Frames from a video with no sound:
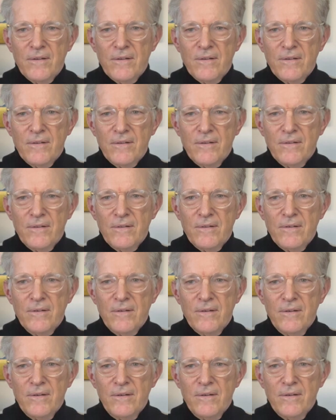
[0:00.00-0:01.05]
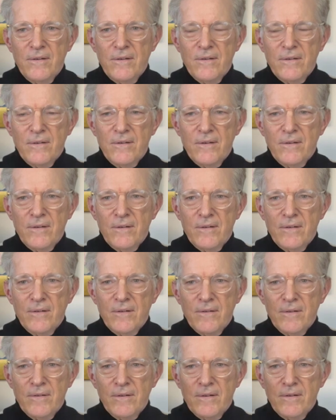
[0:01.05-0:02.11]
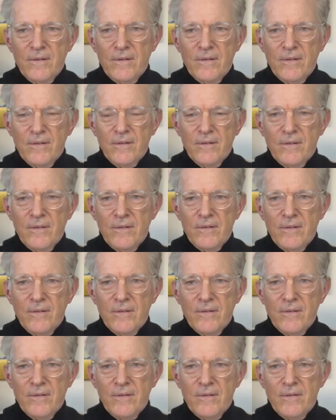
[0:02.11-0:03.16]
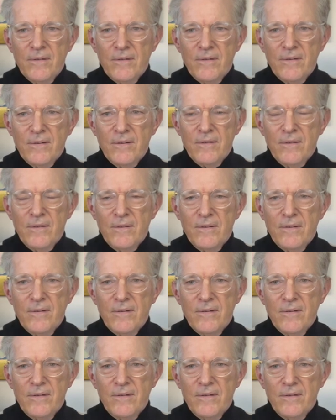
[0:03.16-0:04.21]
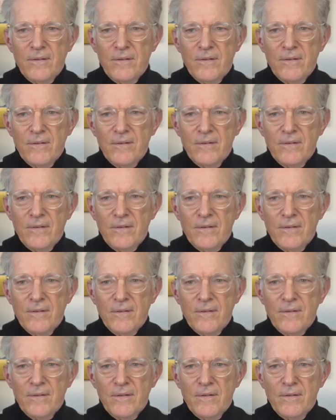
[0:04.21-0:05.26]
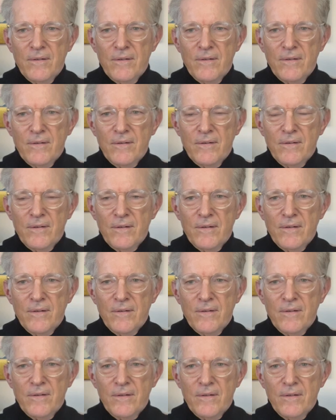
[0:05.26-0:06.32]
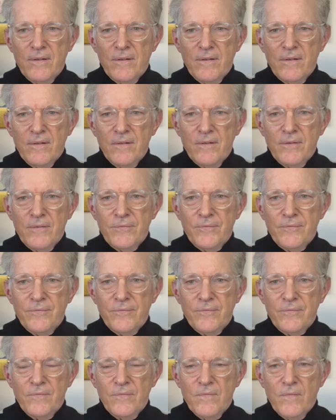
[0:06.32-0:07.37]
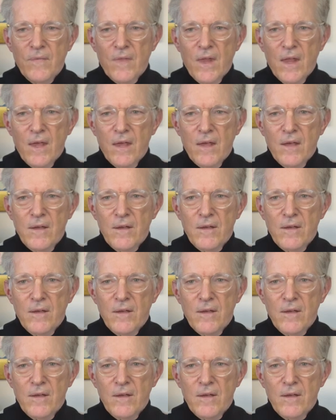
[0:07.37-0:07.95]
(not speaking)